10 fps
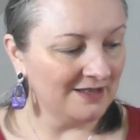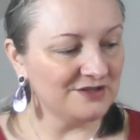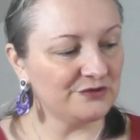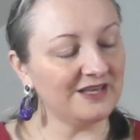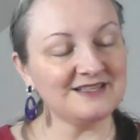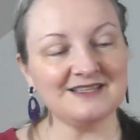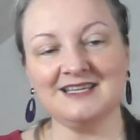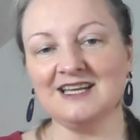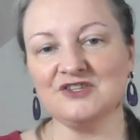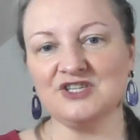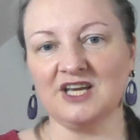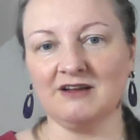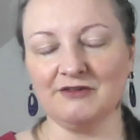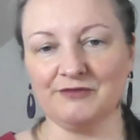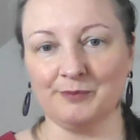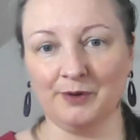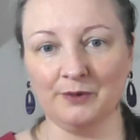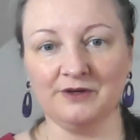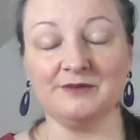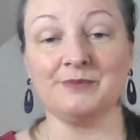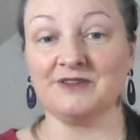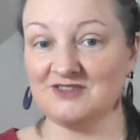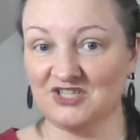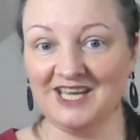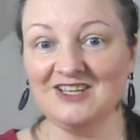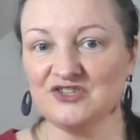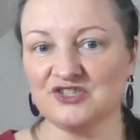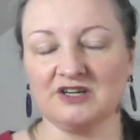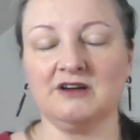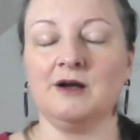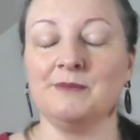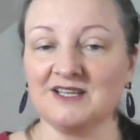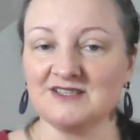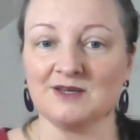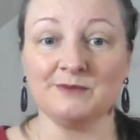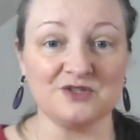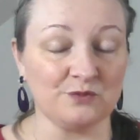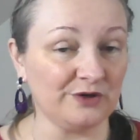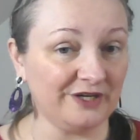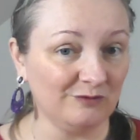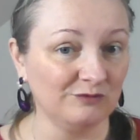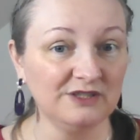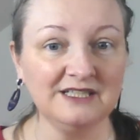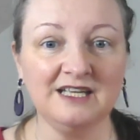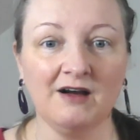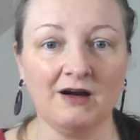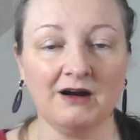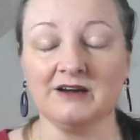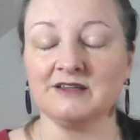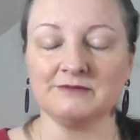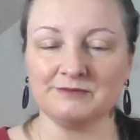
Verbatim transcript: So that's the energy I got for Poland, but changes are coming and someone is working really hard,